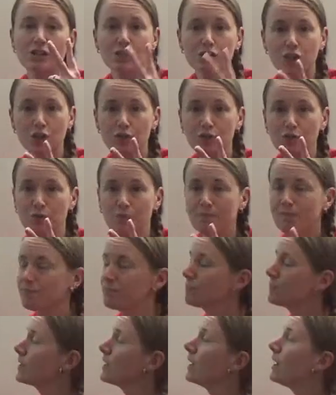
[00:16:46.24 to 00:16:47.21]
2.
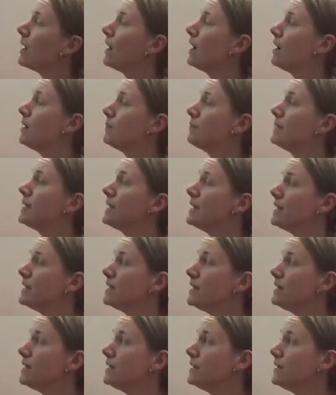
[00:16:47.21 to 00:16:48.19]

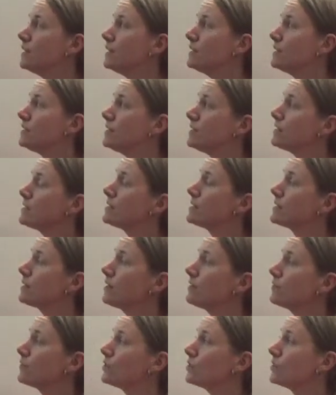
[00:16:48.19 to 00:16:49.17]
He
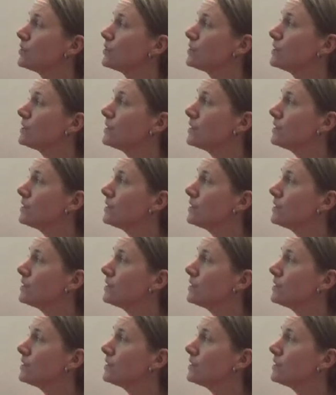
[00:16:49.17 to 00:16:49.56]
discovered